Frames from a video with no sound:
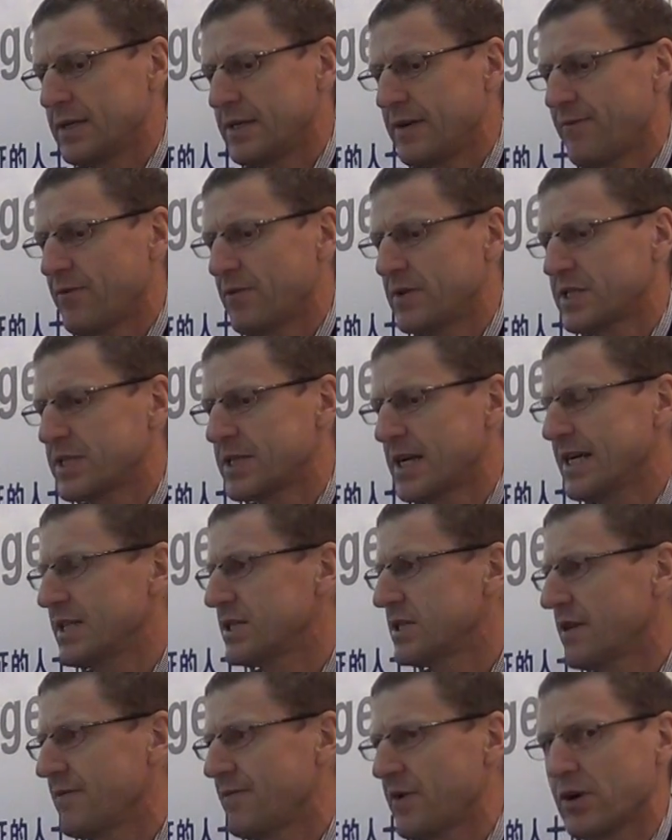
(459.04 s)
different
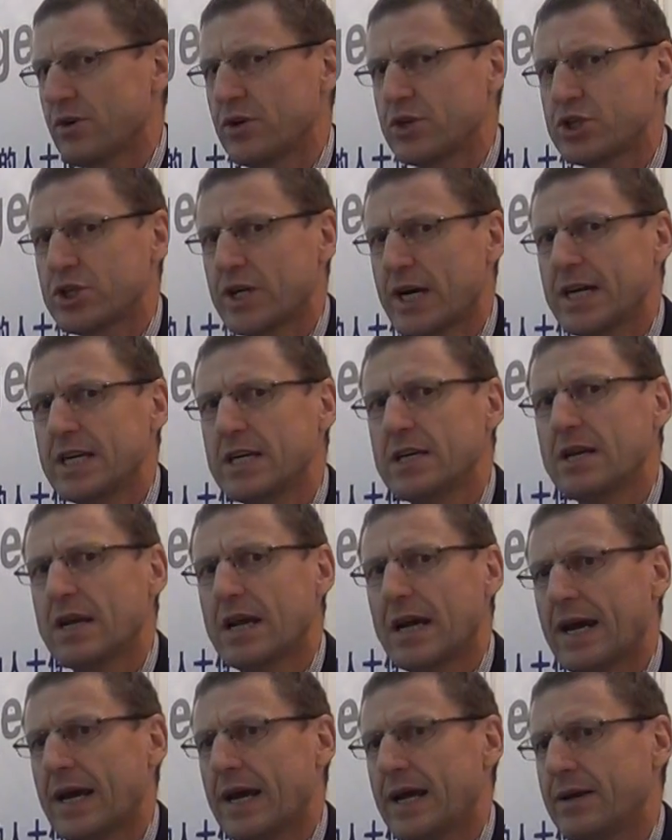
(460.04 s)
stages of the value chain,
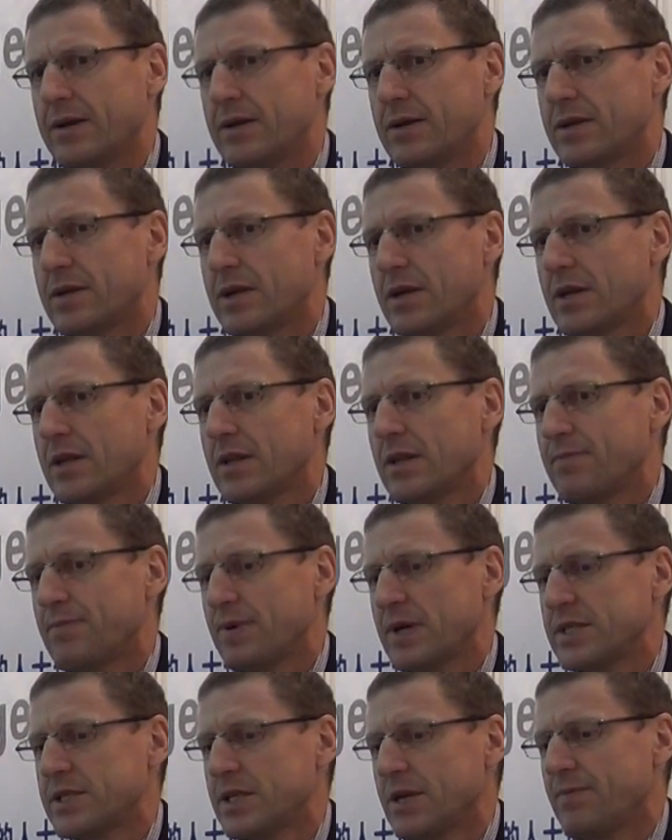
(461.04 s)
and the
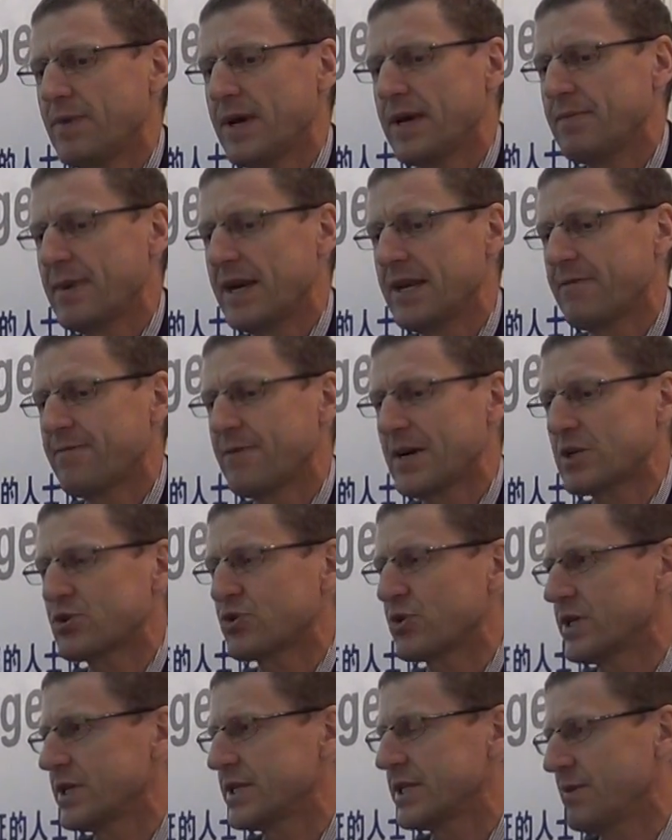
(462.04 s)
PCB
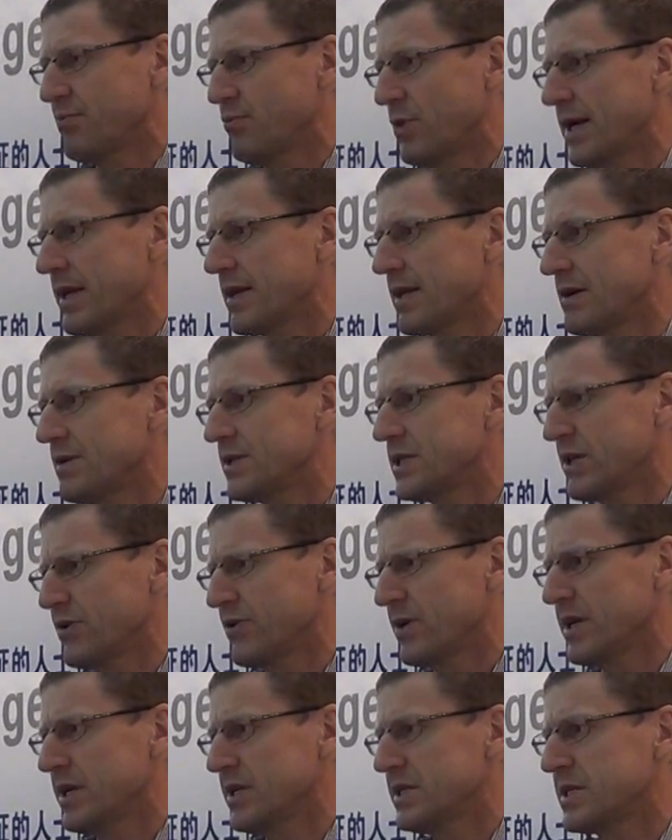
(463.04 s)
manufacturing is in one of those
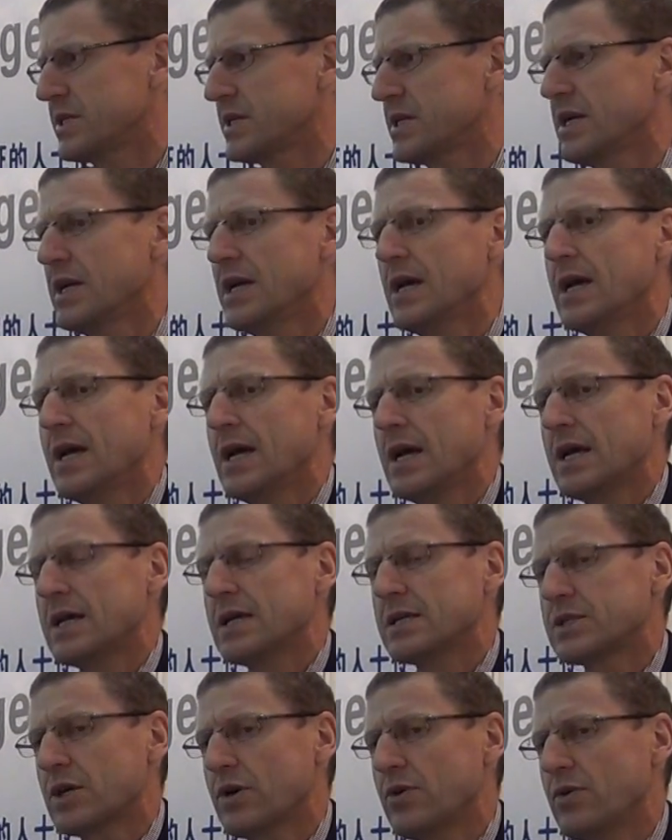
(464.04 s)
areas.
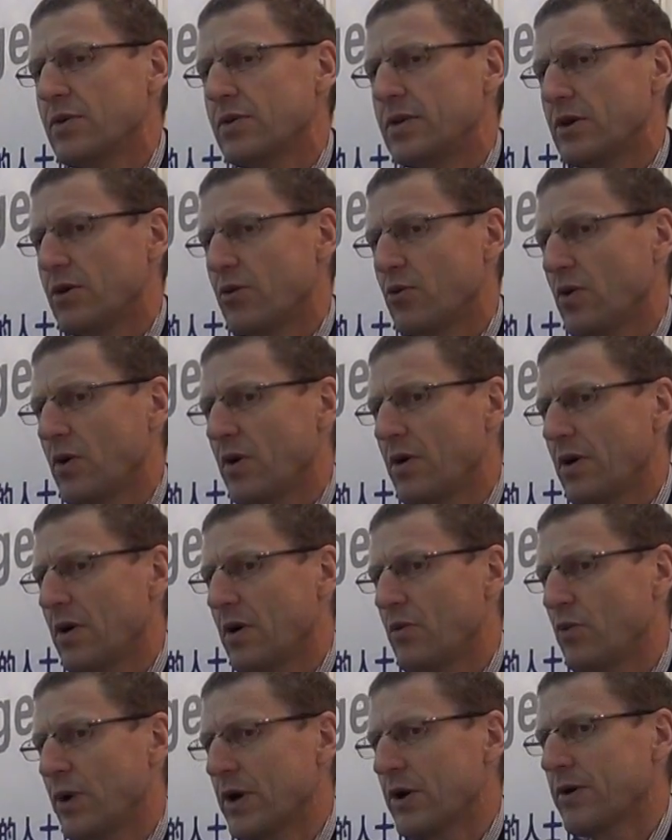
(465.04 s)
So they're
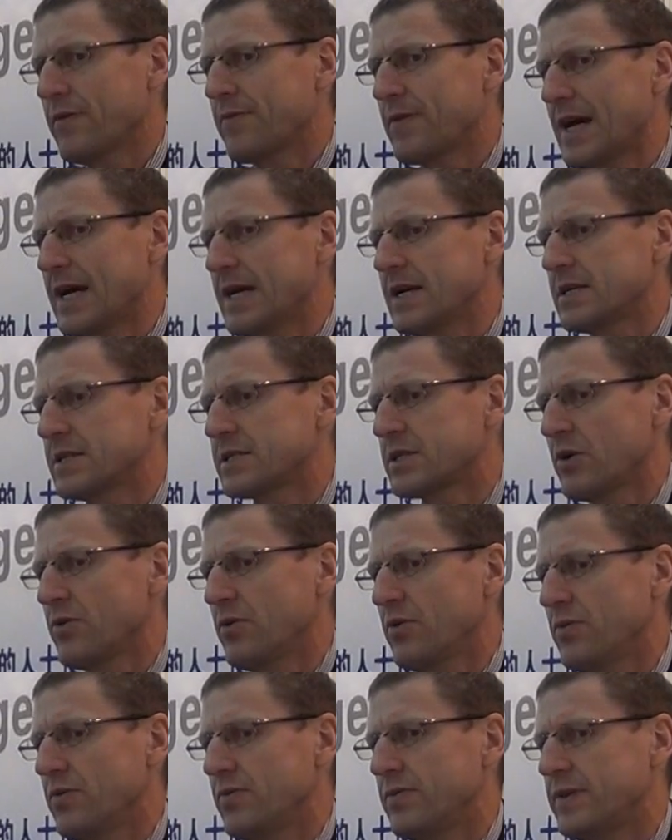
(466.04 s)
aware of that.
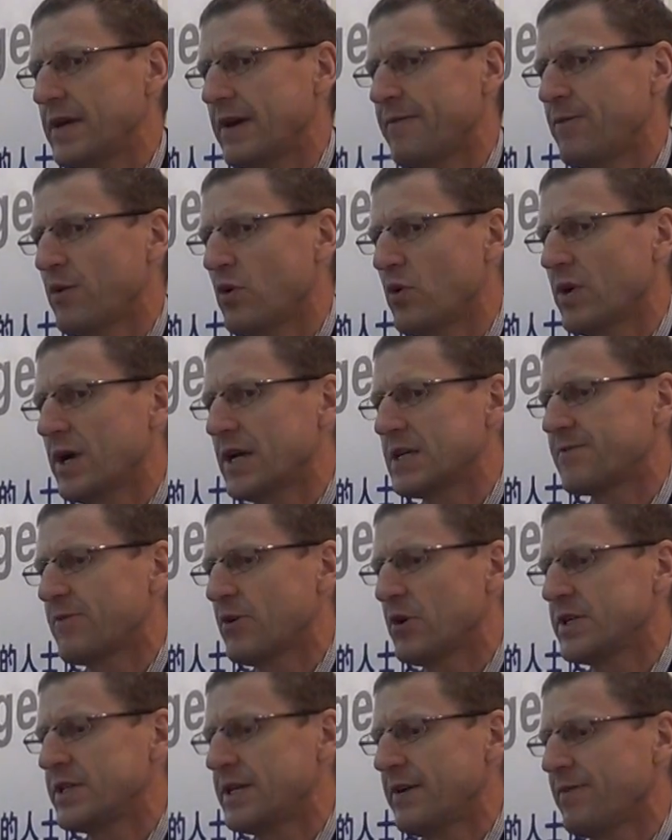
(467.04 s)
So therefore it's
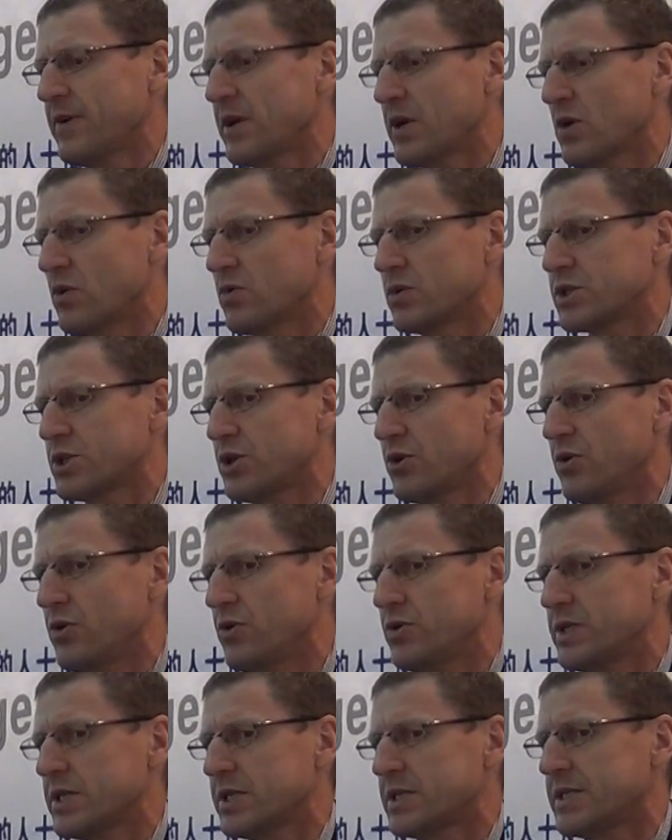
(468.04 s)
very difficult
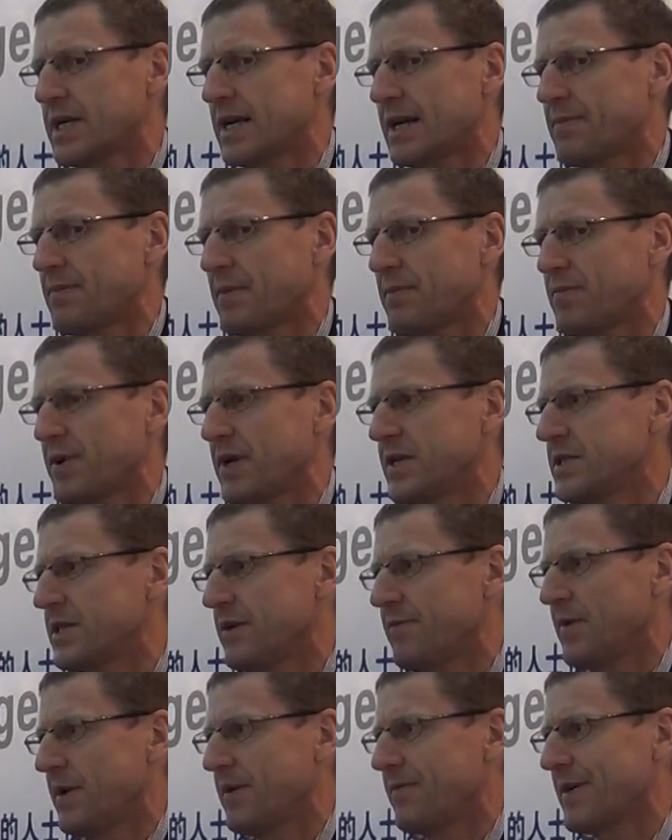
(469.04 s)
to just set up a
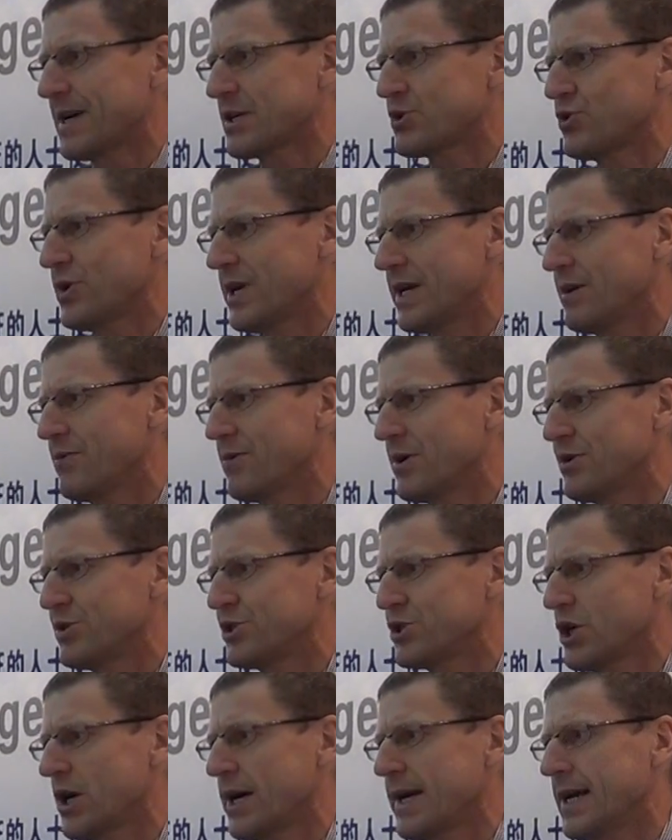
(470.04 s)
PCB factory anywhere
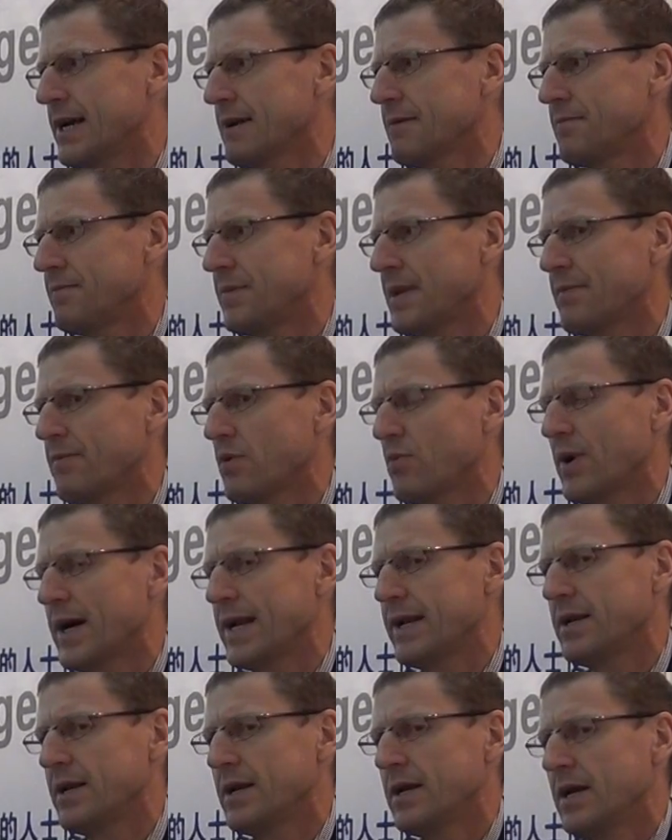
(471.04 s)
in China, number
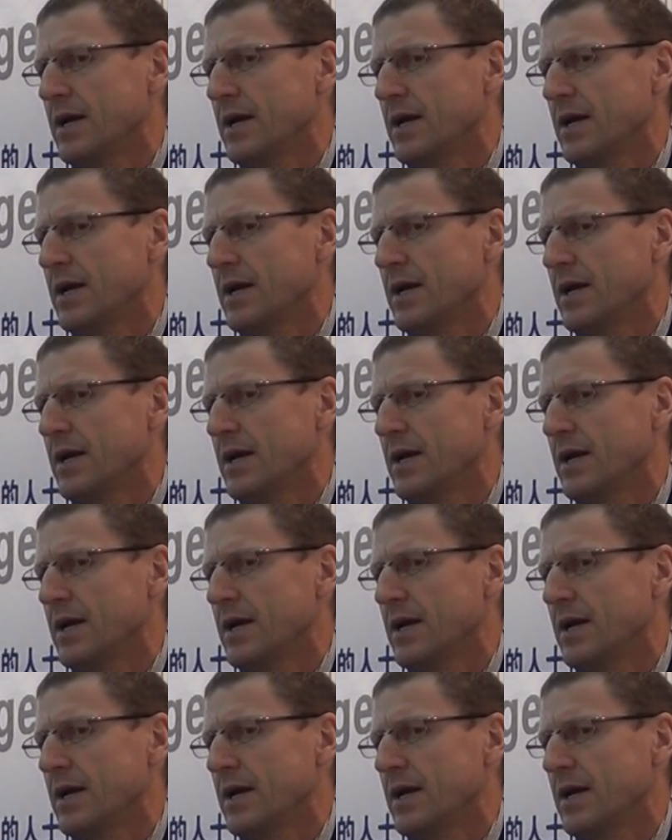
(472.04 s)
one.